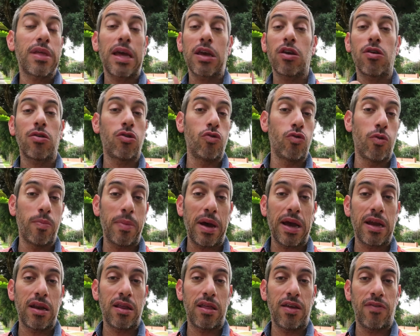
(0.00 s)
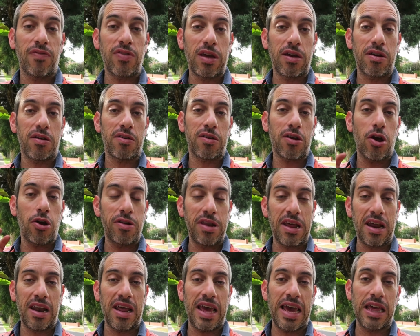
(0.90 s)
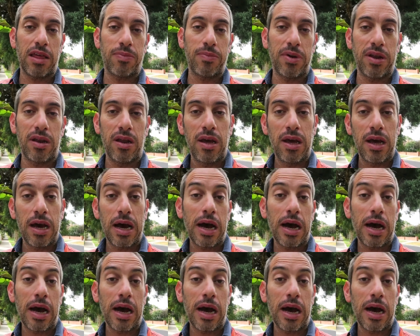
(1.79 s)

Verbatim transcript: say your sewer mains if they're going down to easement.